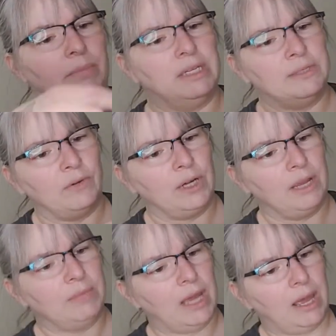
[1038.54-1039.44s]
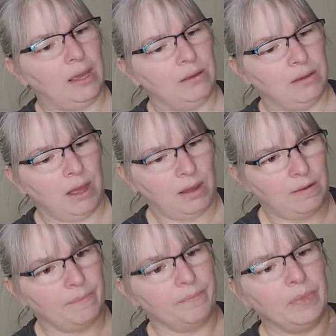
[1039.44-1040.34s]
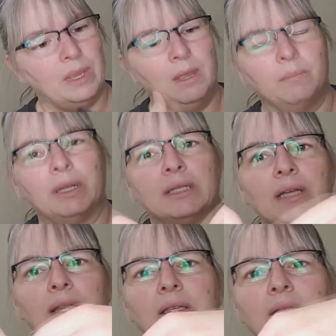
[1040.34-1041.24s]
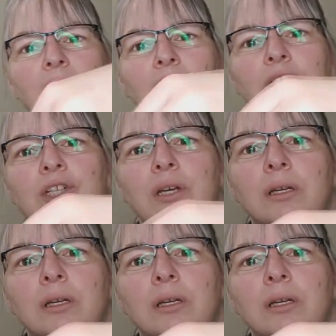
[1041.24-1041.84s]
place for a name tag. But it's got this large